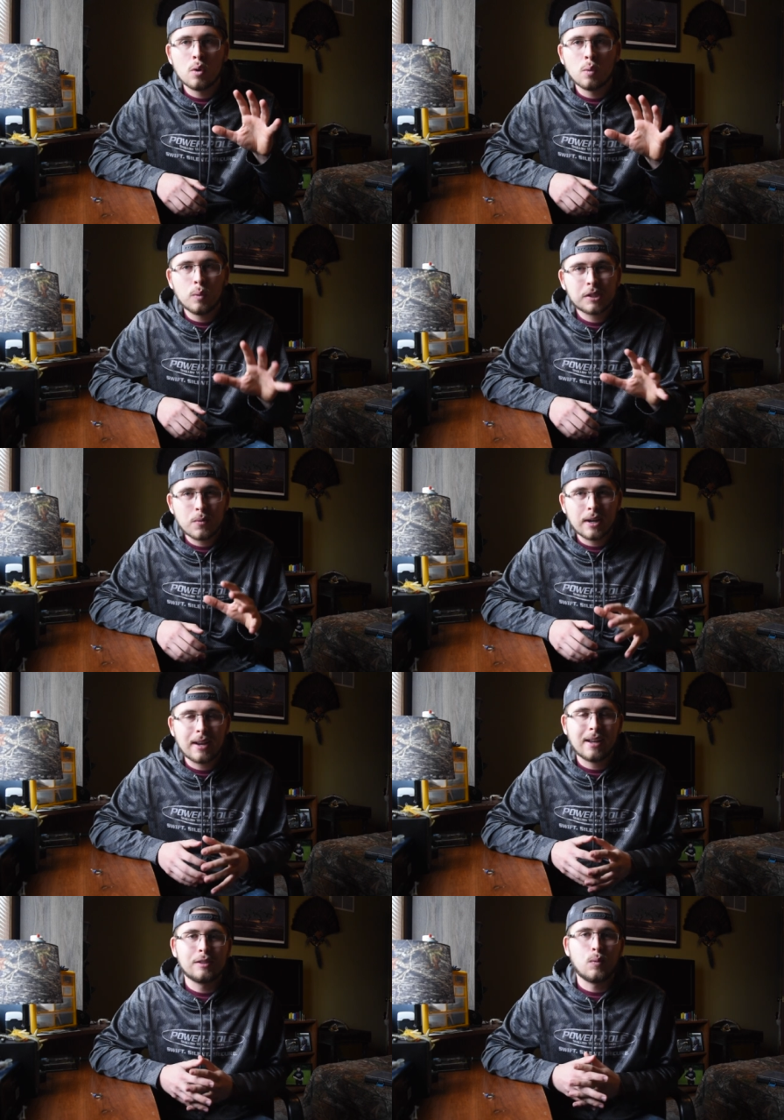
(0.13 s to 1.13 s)
What's going
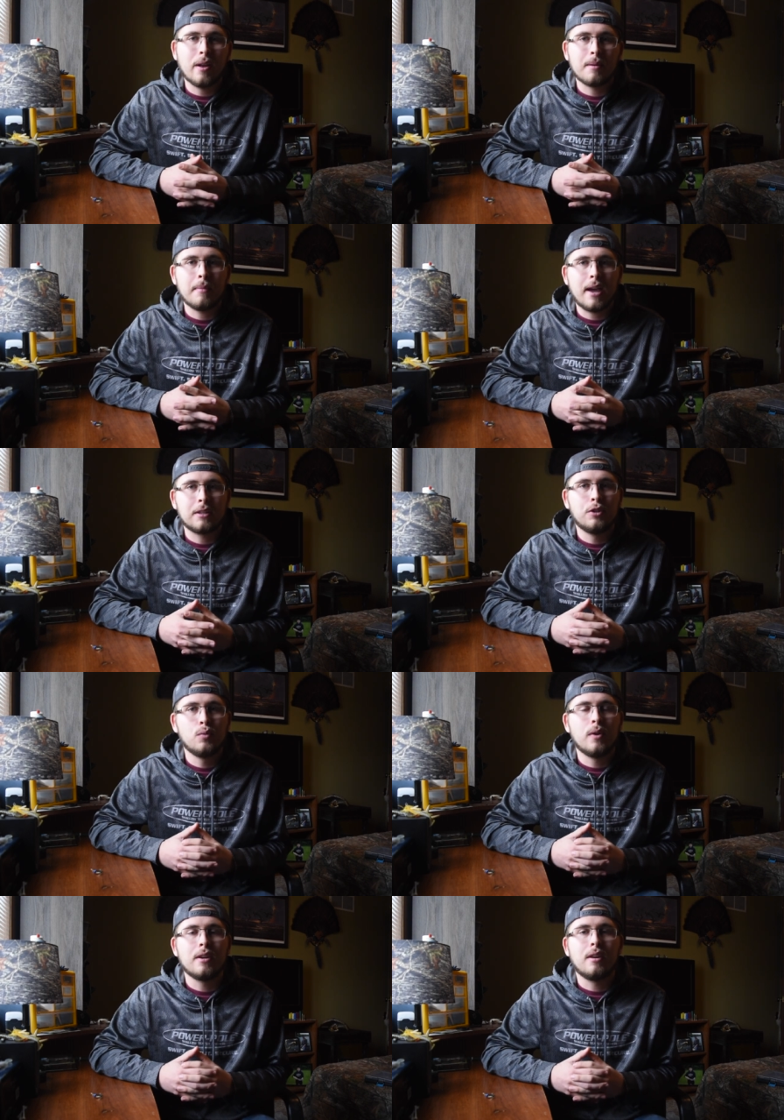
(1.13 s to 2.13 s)
on, guys? Welcome back
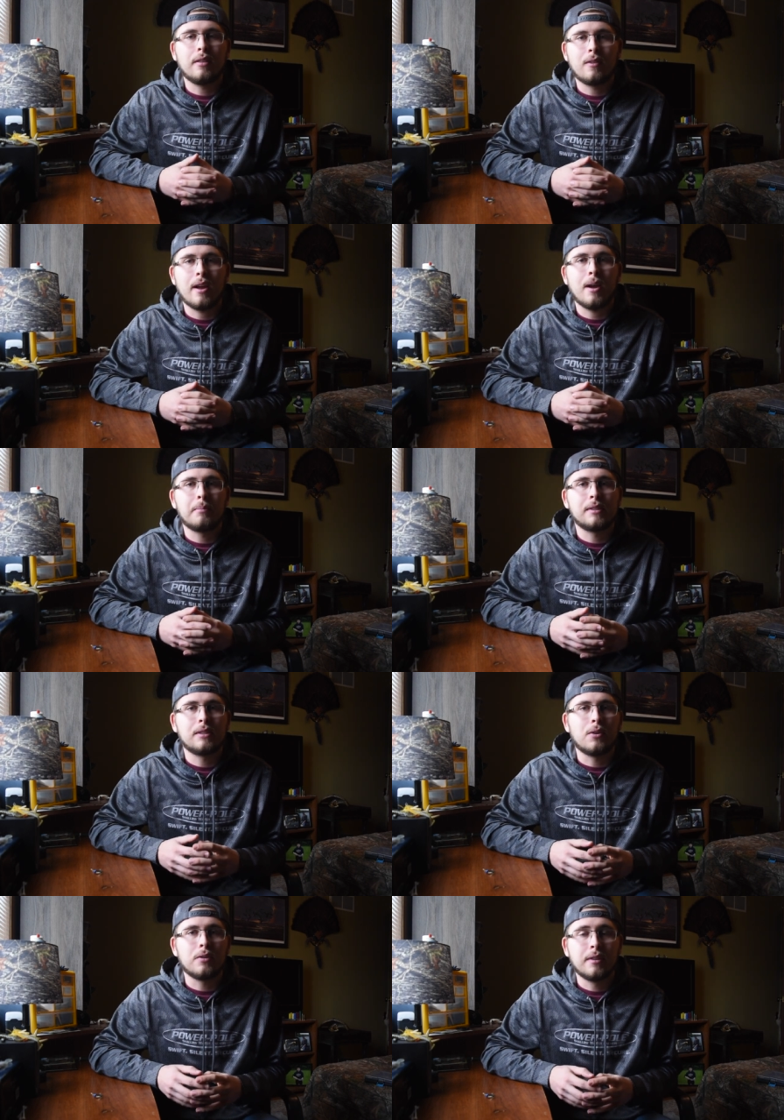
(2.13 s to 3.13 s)
to another
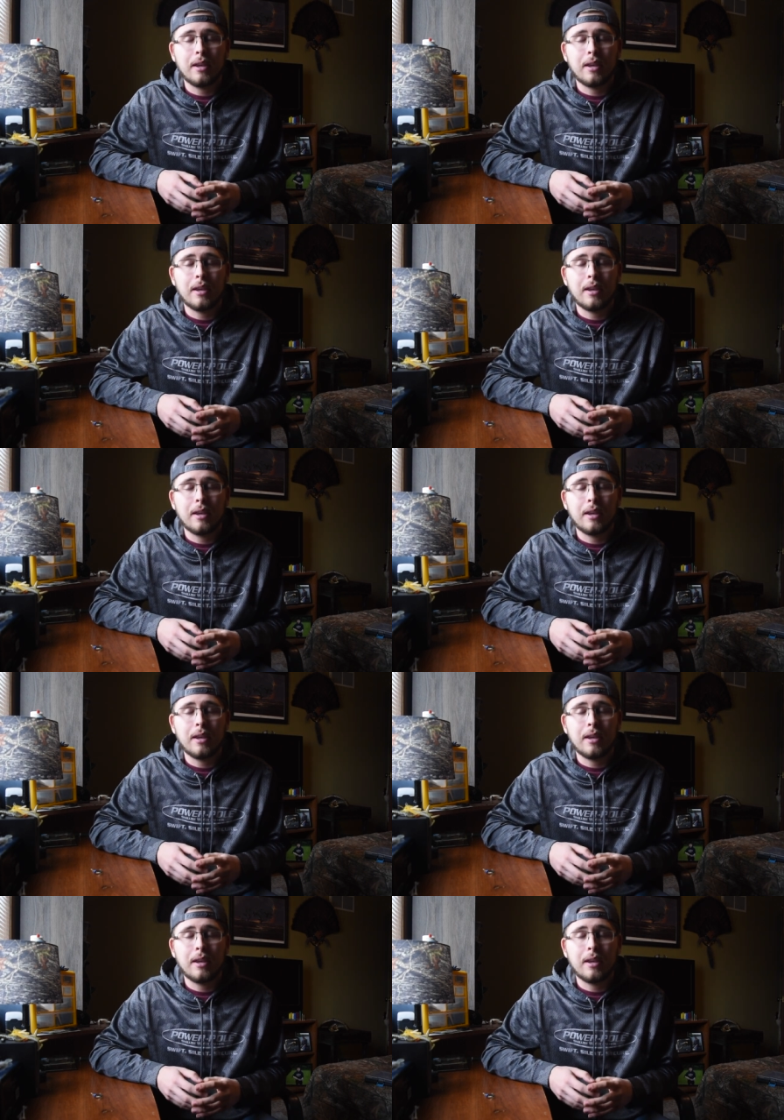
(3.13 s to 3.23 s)
episode.